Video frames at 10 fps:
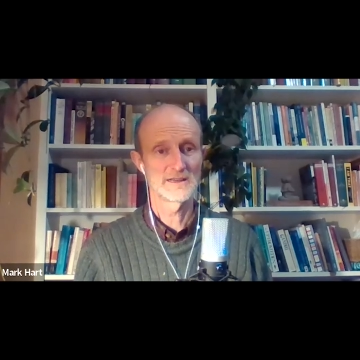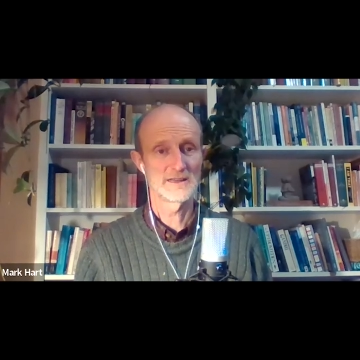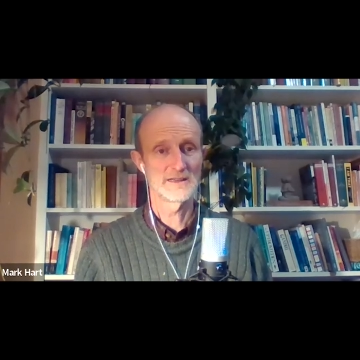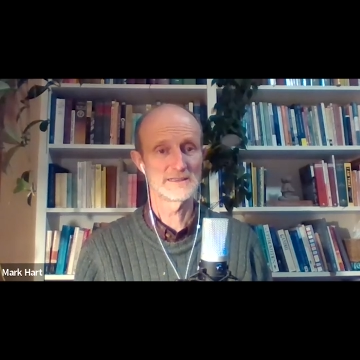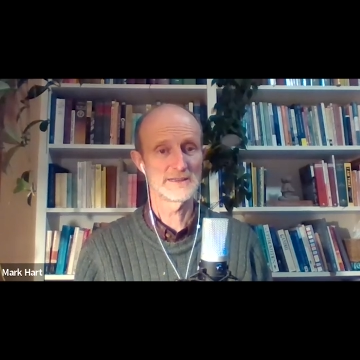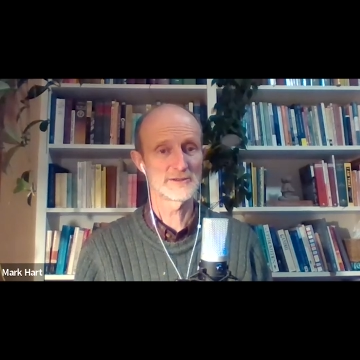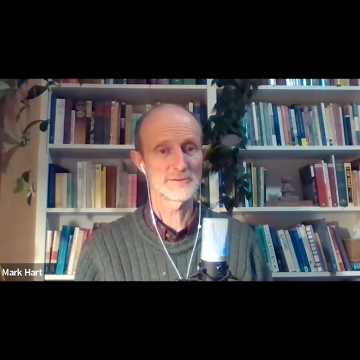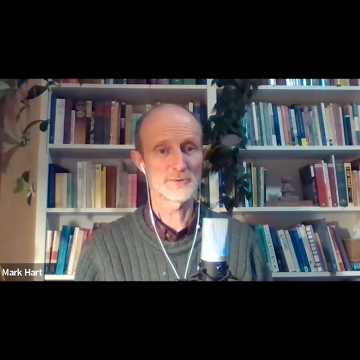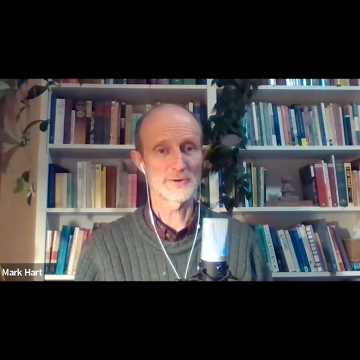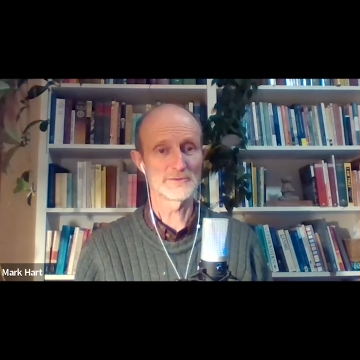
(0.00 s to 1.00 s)
It's even
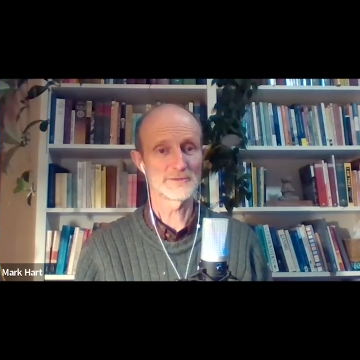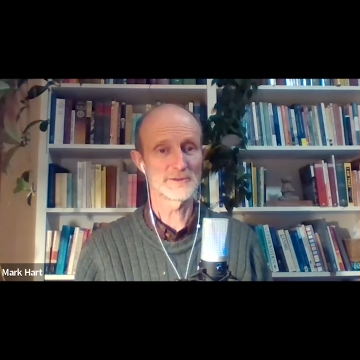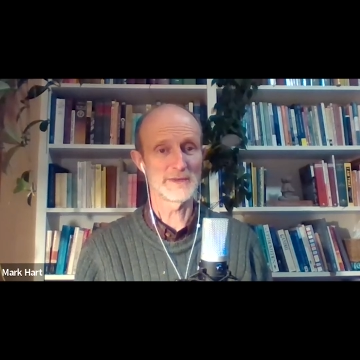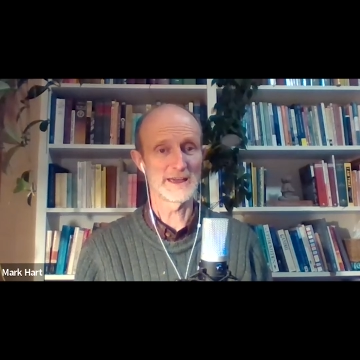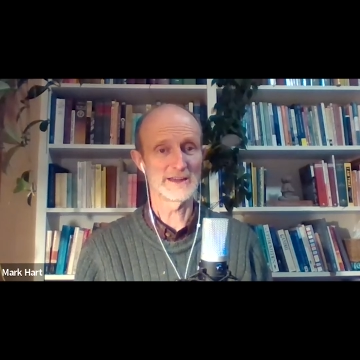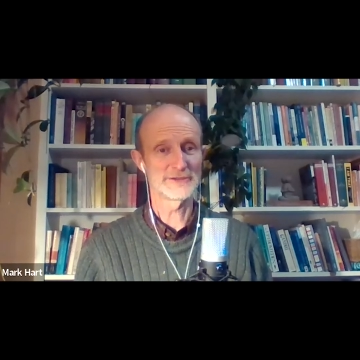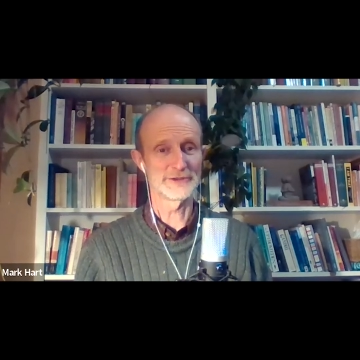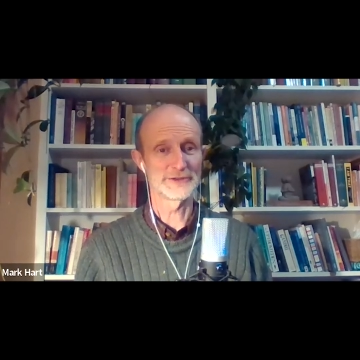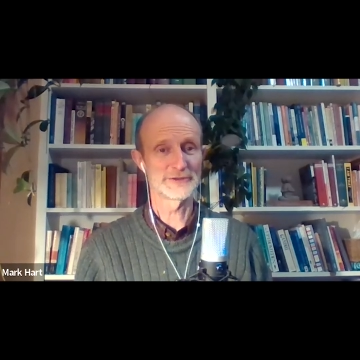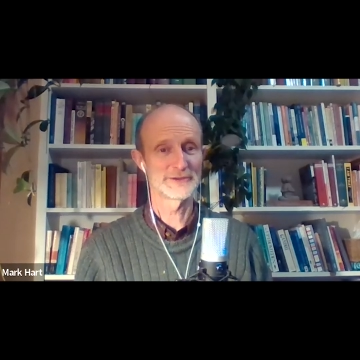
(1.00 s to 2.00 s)
important for the
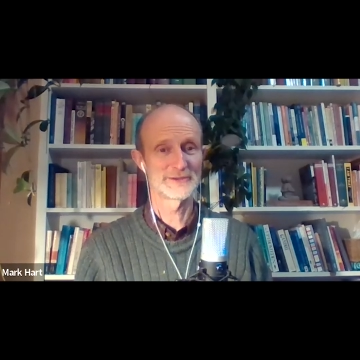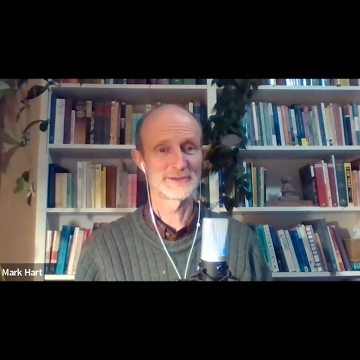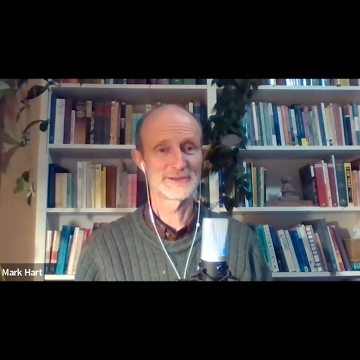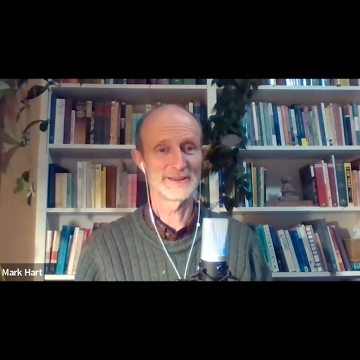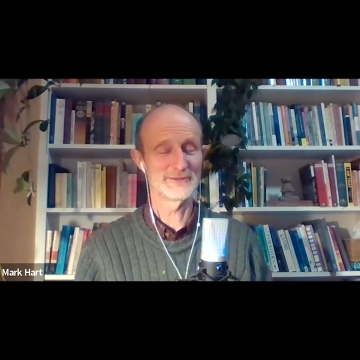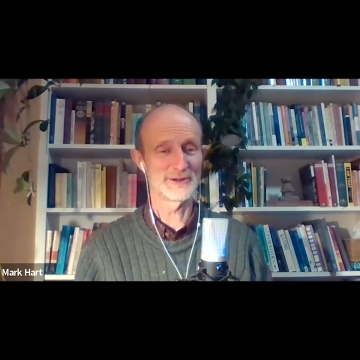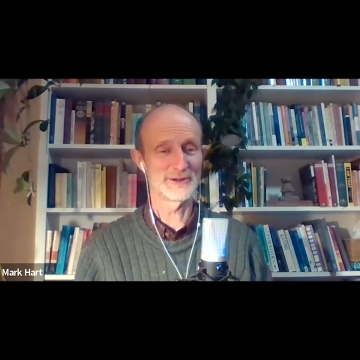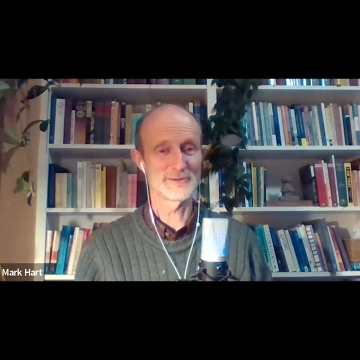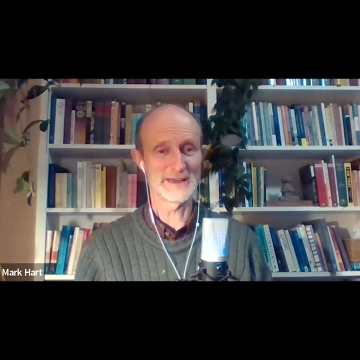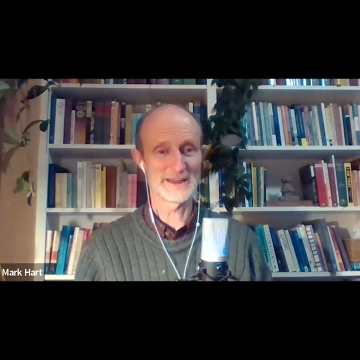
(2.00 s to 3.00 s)
manager, even though
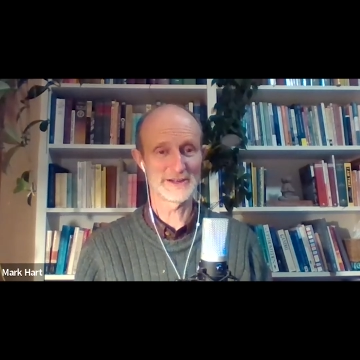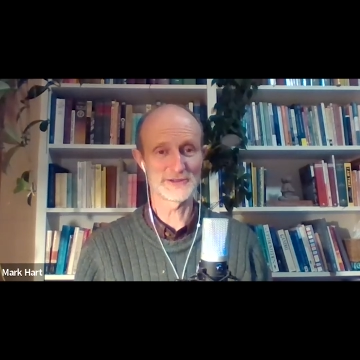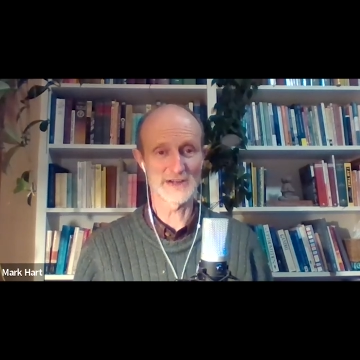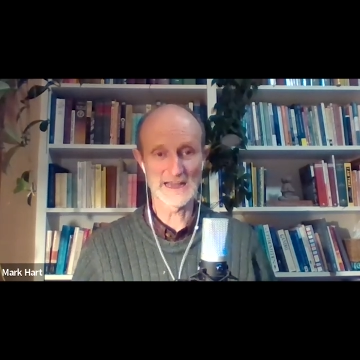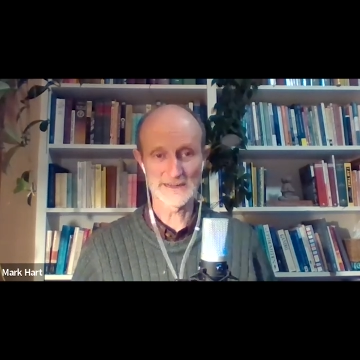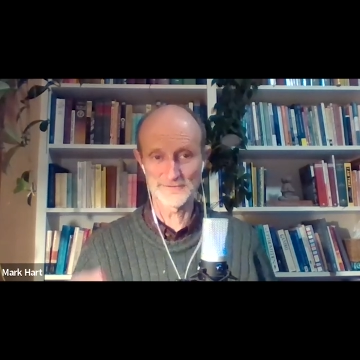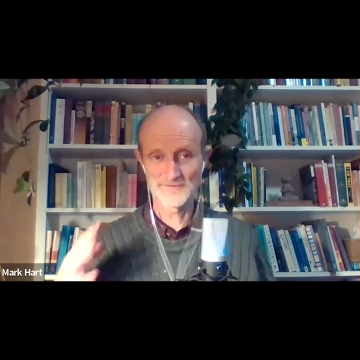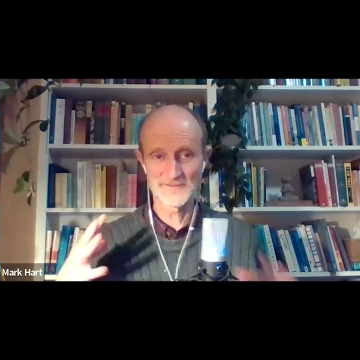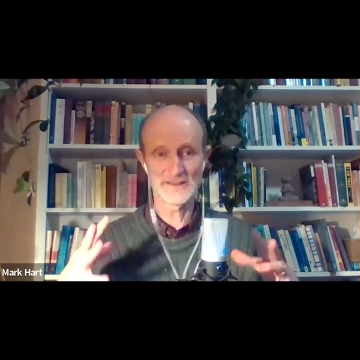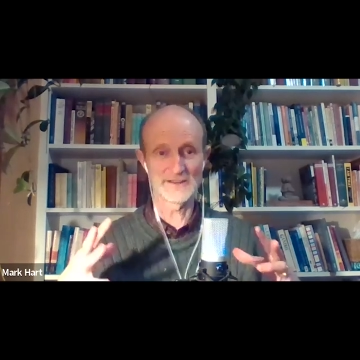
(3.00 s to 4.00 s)
the manager, out of
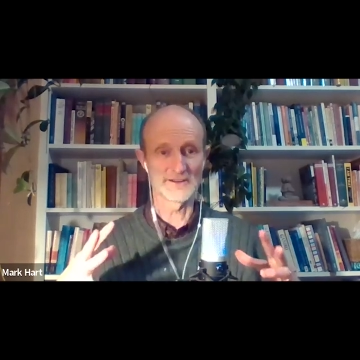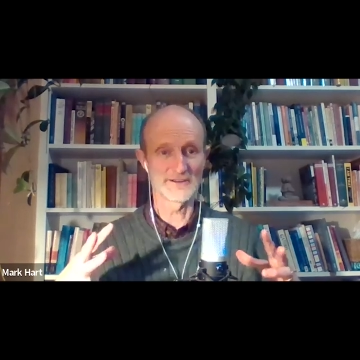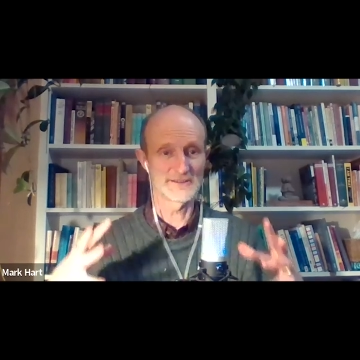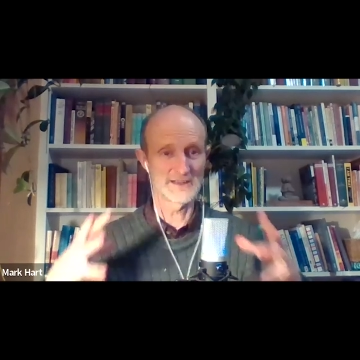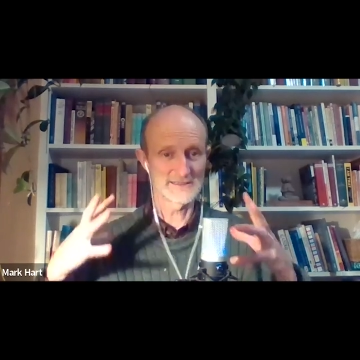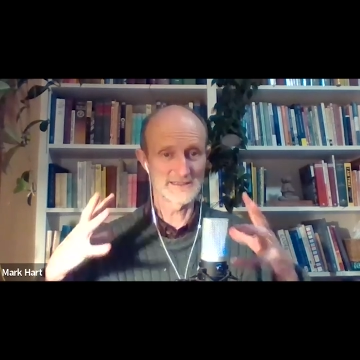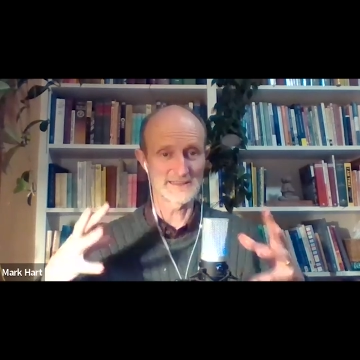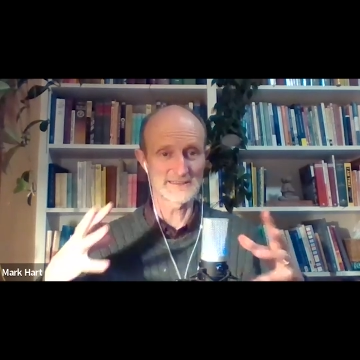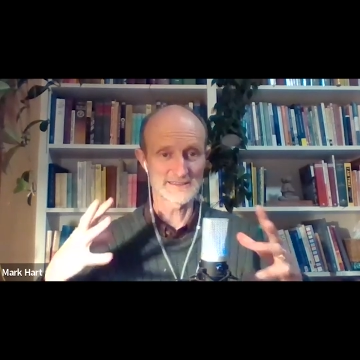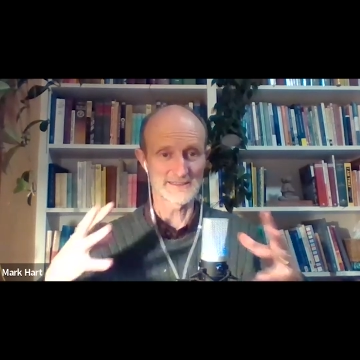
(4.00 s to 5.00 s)
fear, doesn't
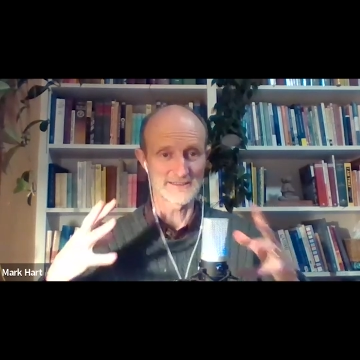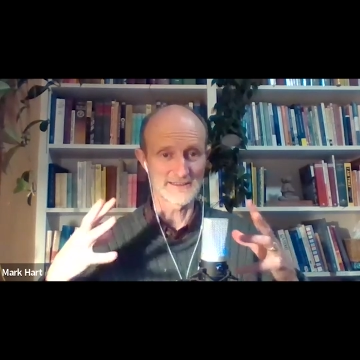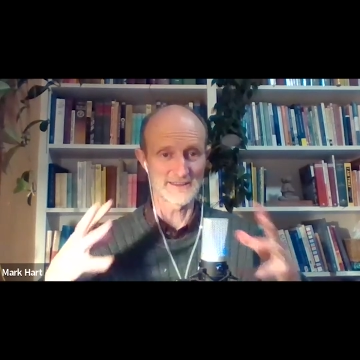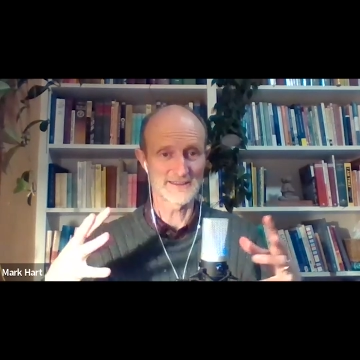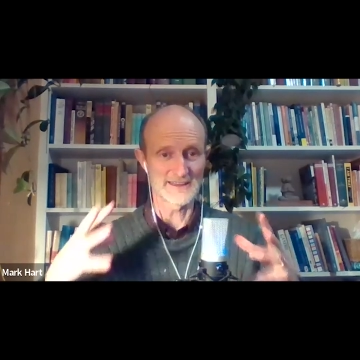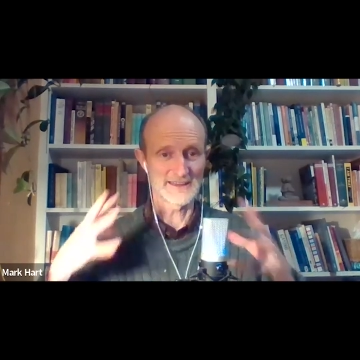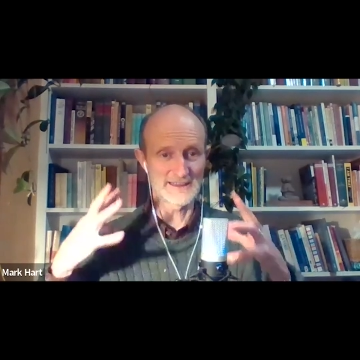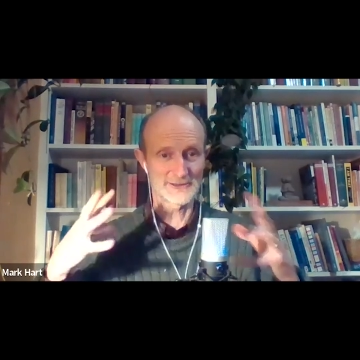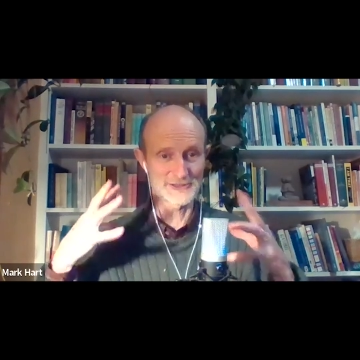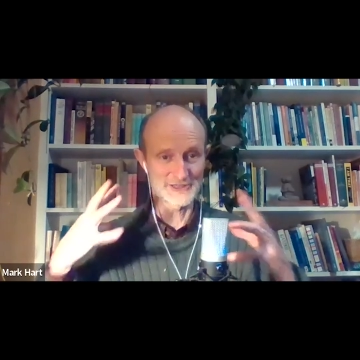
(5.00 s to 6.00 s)
necessarily think he
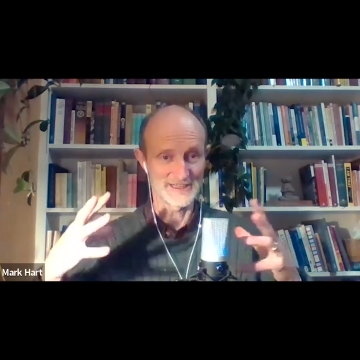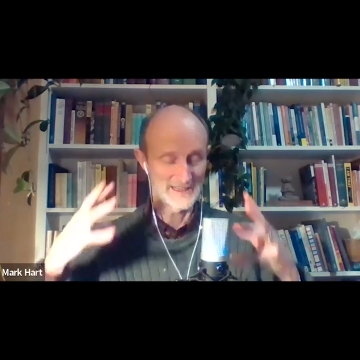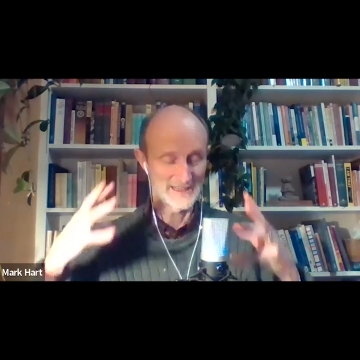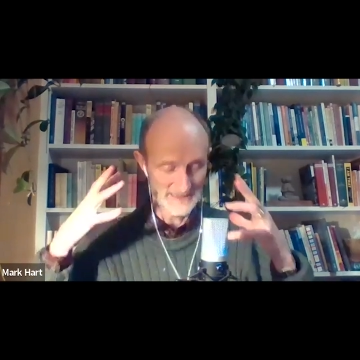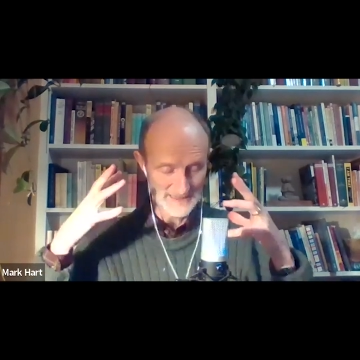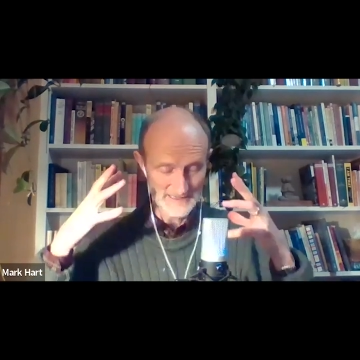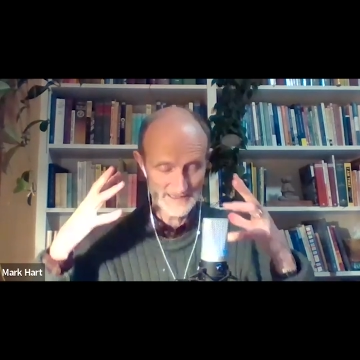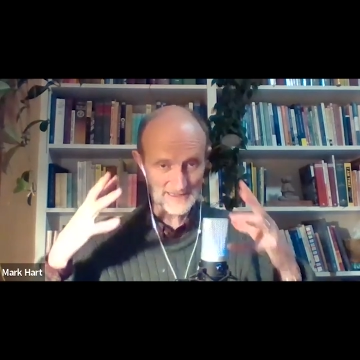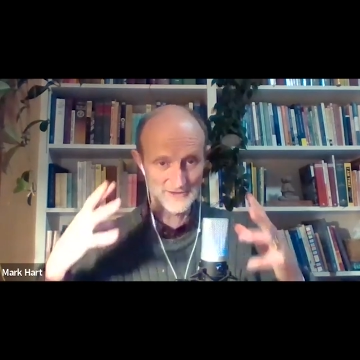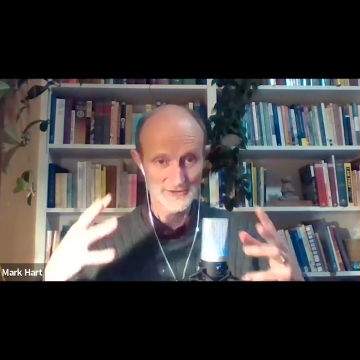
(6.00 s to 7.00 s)
or she
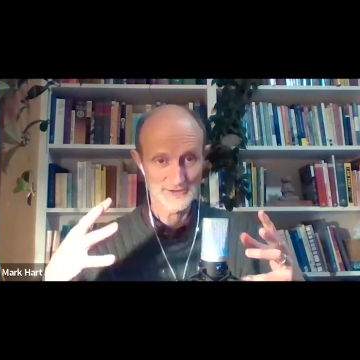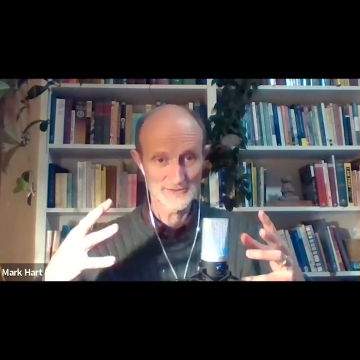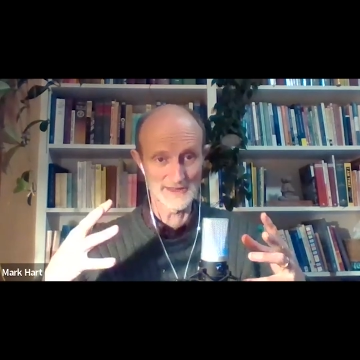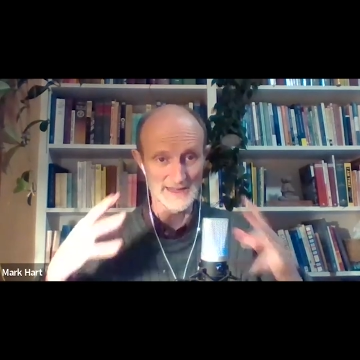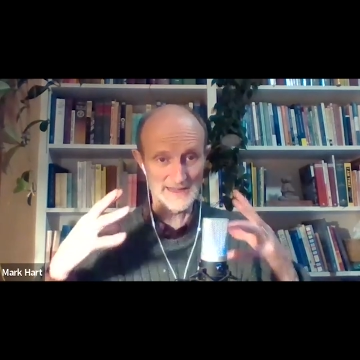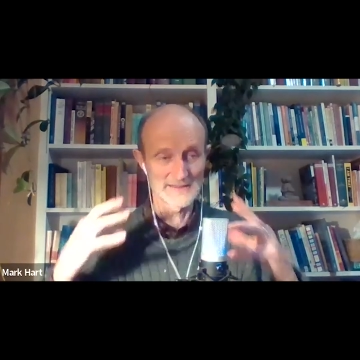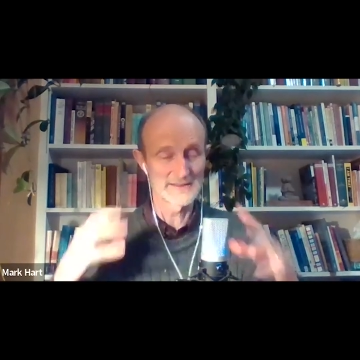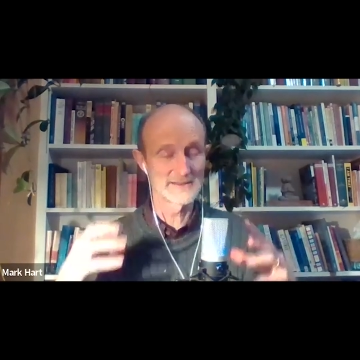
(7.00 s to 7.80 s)
can do that.